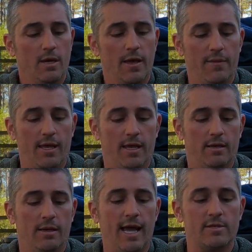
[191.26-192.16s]
And
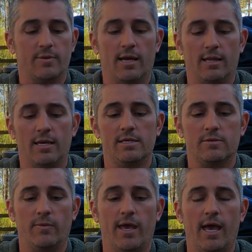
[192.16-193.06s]
then last but not
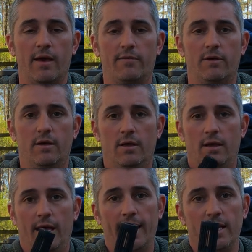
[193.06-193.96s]
least, we have
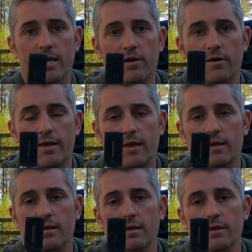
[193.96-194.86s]
Indian Creek.
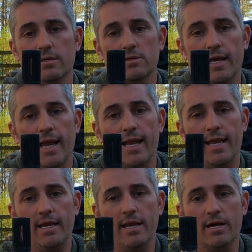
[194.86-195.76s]
So I got an
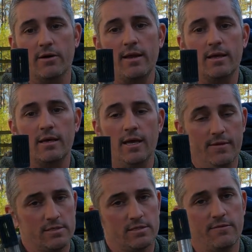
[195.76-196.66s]
Indian Creek,
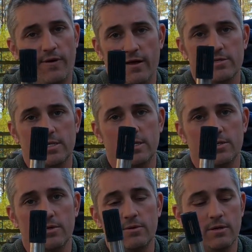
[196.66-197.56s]
and this is a
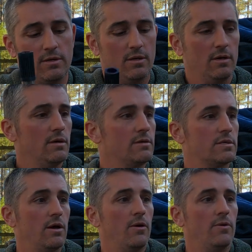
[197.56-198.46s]
562.
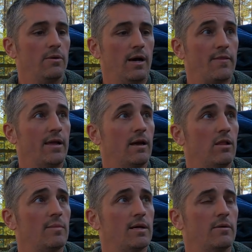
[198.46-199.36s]
So I think
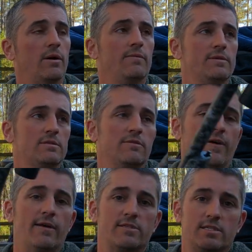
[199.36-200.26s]
all of my, well, this is a
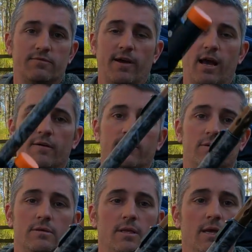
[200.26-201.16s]

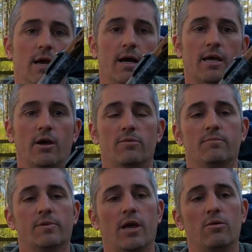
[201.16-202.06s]
565. The
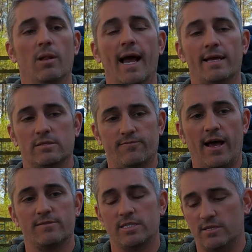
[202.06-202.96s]
code Black is a
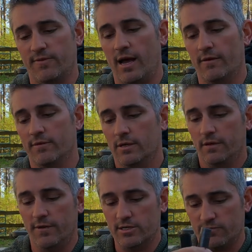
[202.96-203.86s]
565.
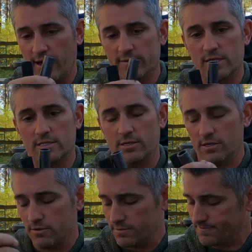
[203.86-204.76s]
These are
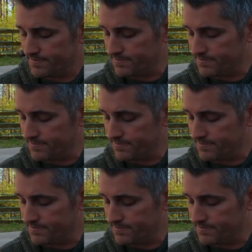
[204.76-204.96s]
562s.